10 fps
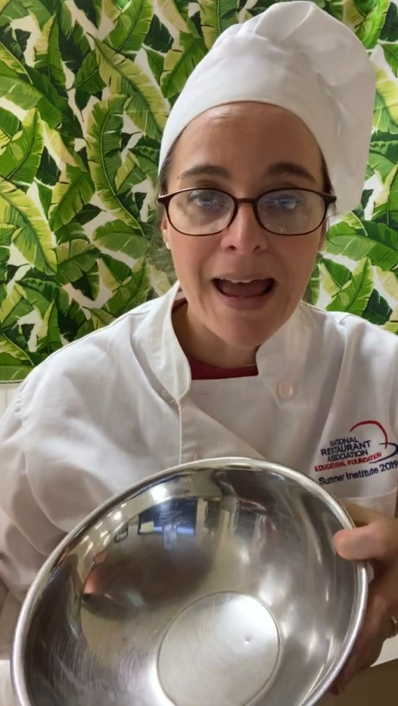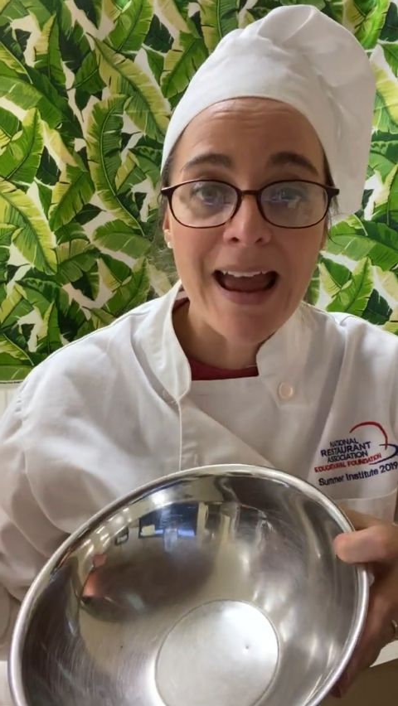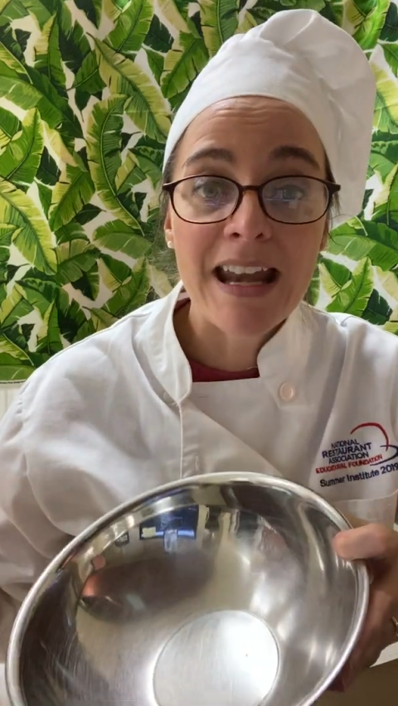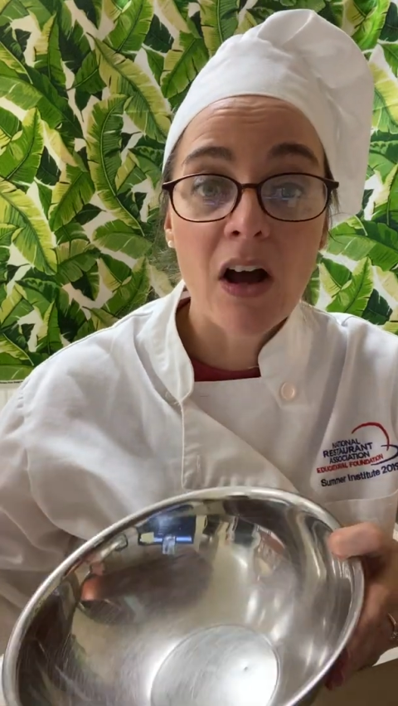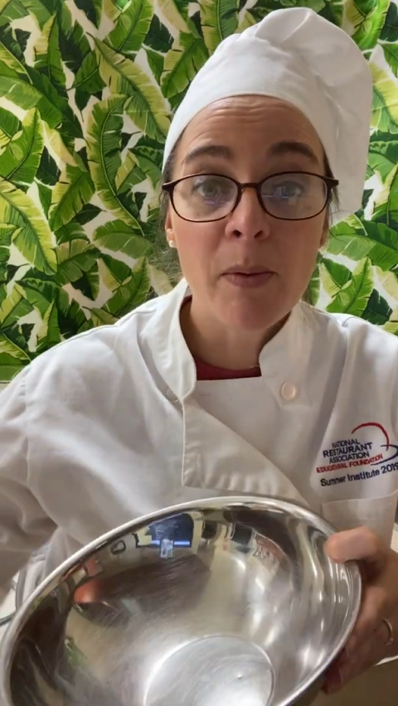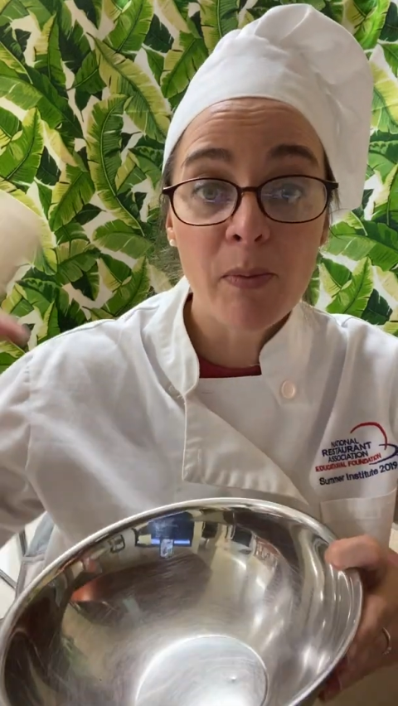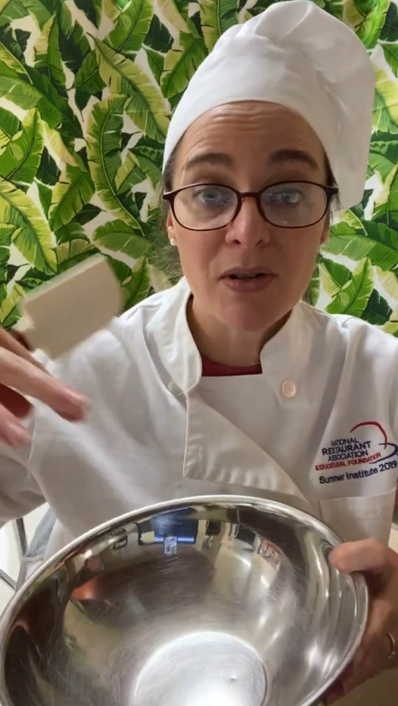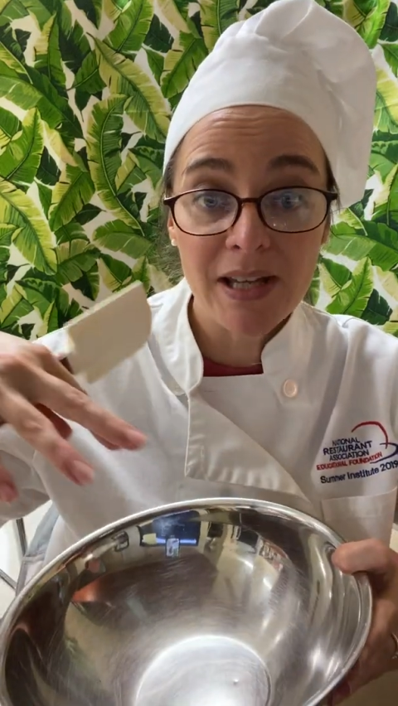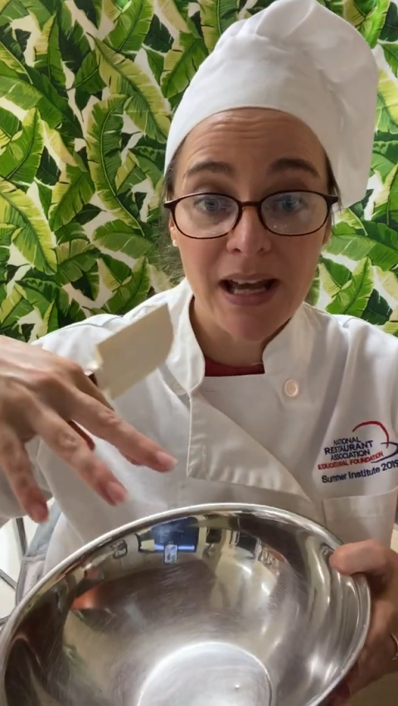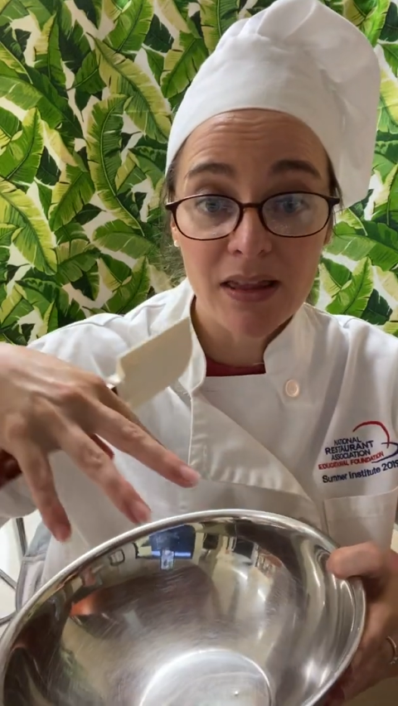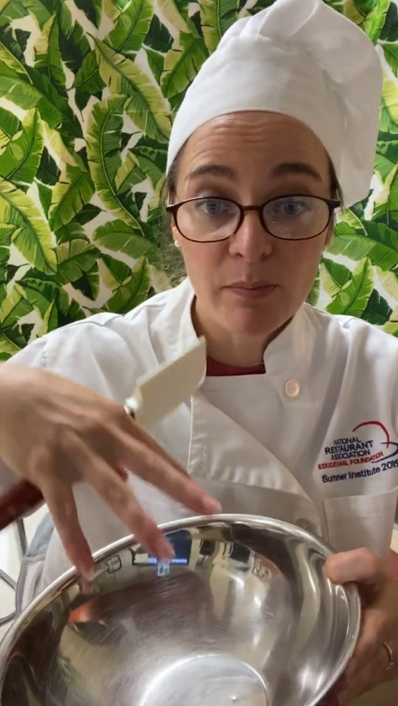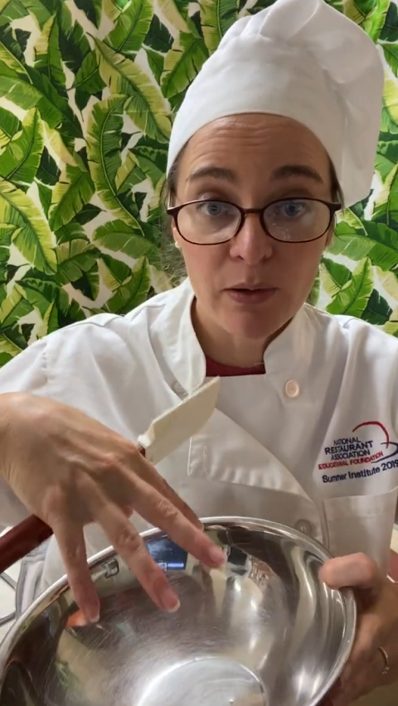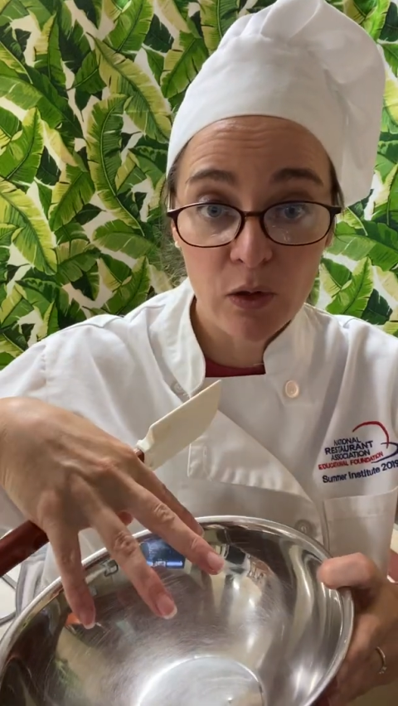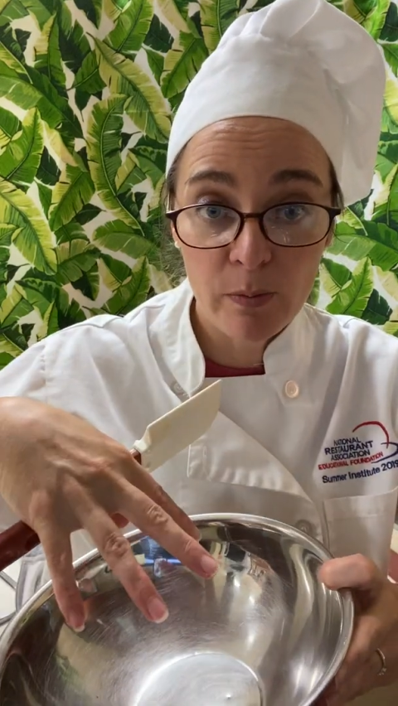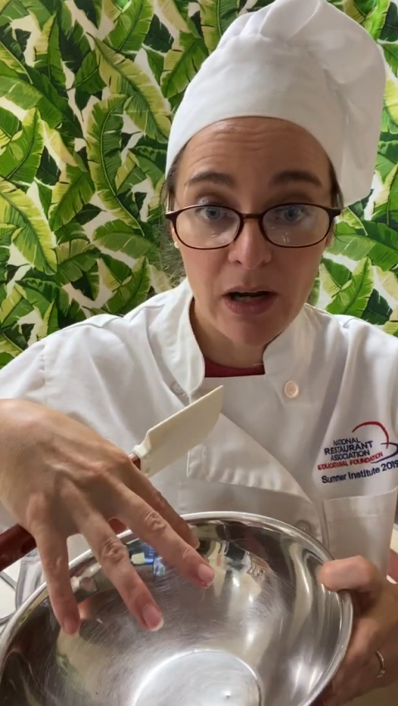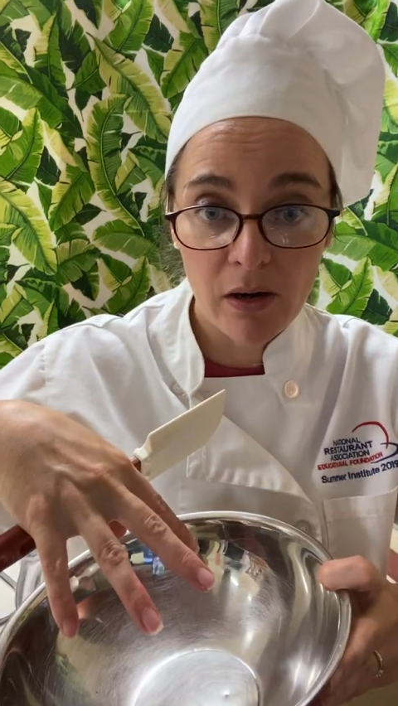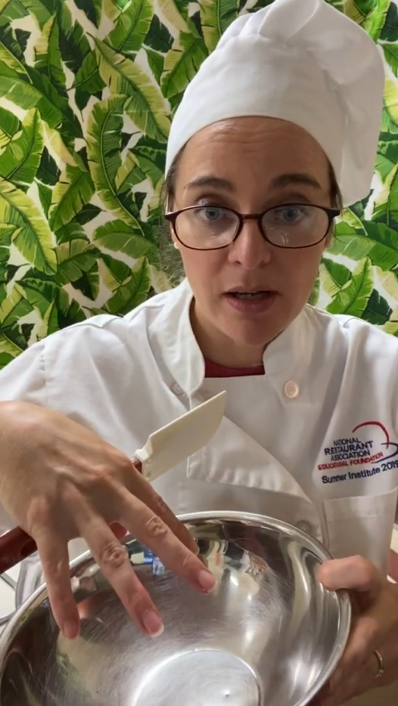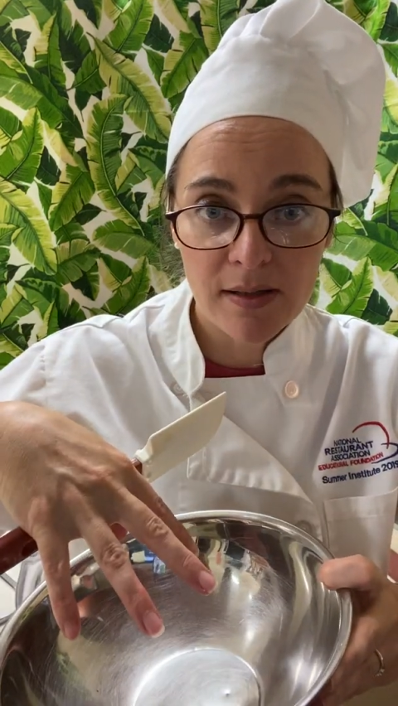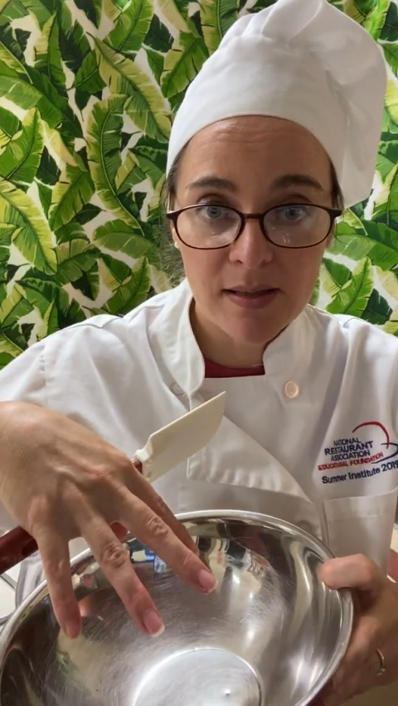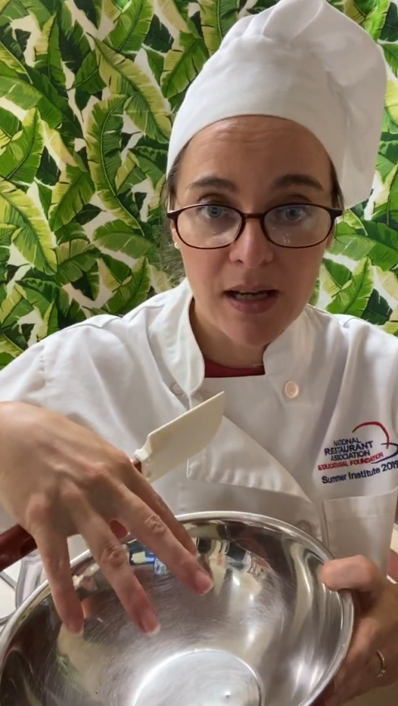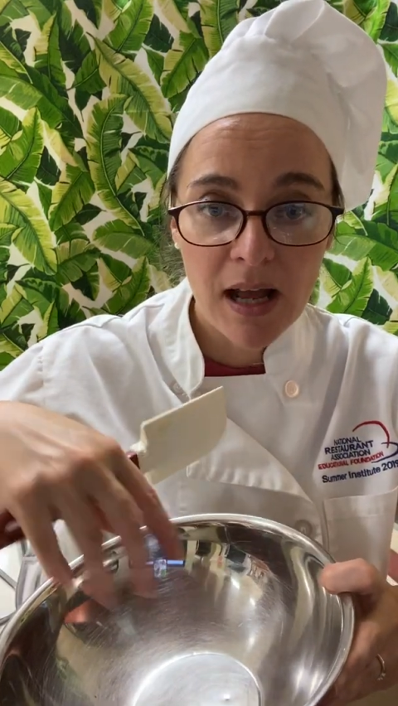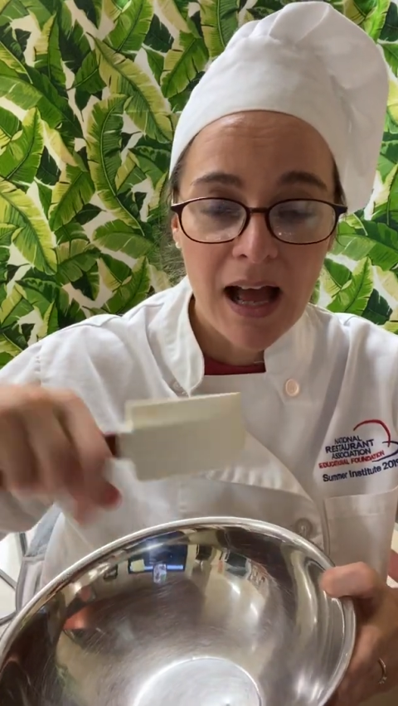and now I'm about to add the blueberries.